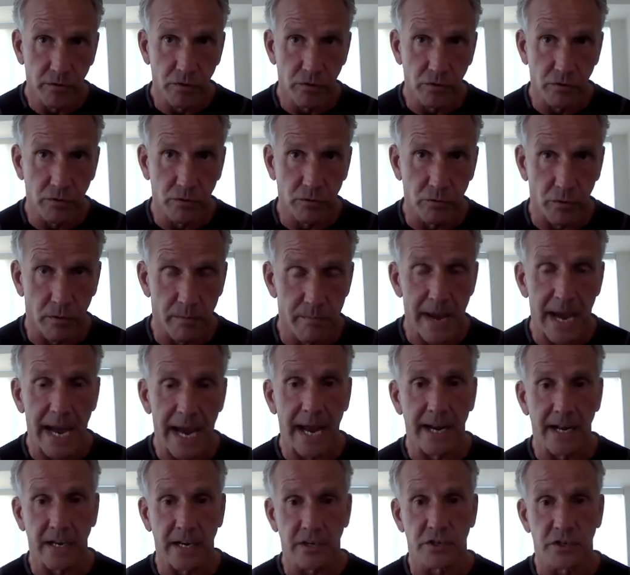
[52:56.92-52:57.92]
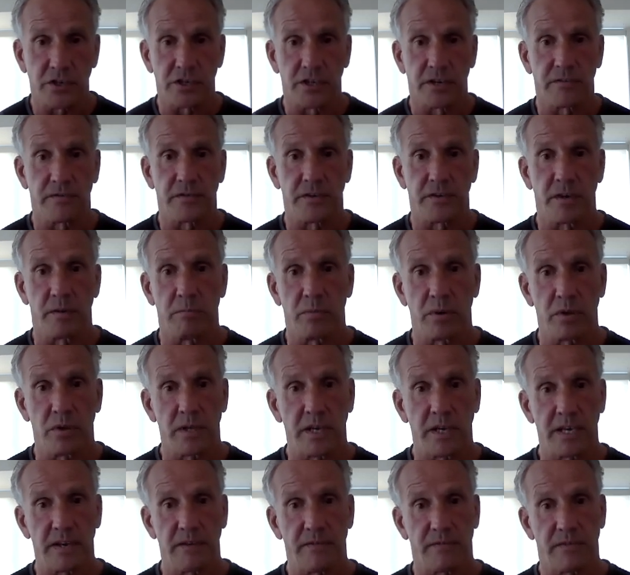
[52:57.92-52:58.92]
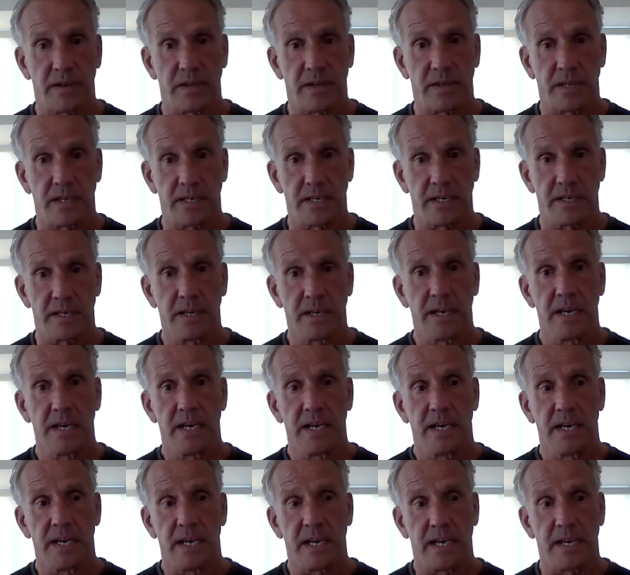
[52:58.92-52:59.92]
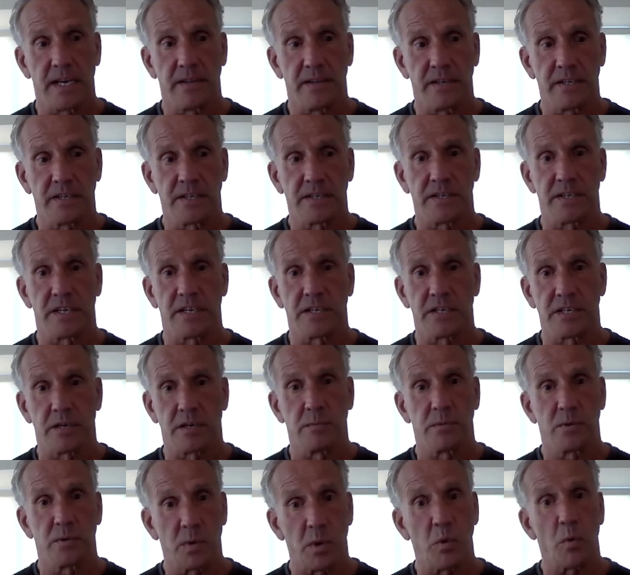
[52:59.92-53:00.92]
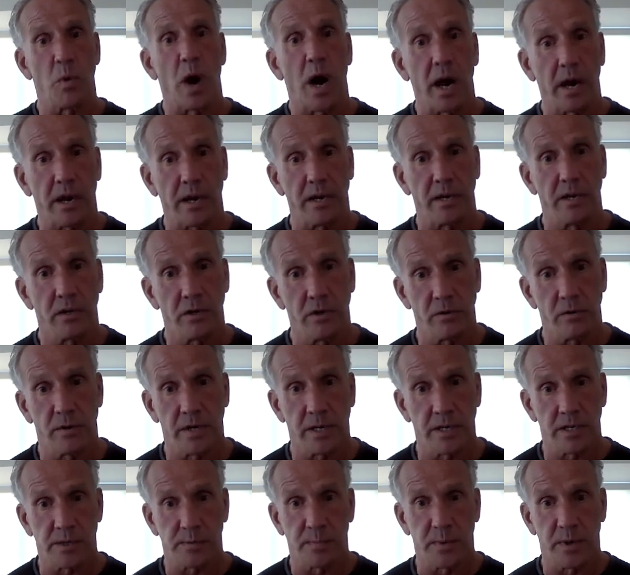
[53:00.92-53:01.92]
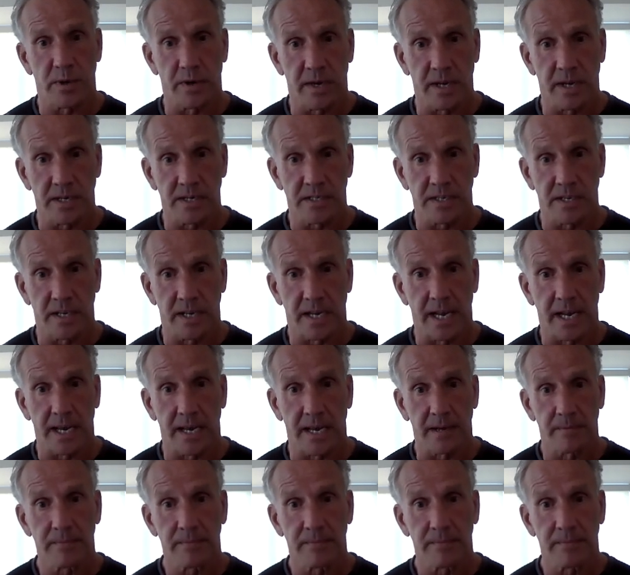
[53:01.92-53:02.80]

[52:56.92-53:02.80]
dramatic shift in belief in the systems we walk into and experience today.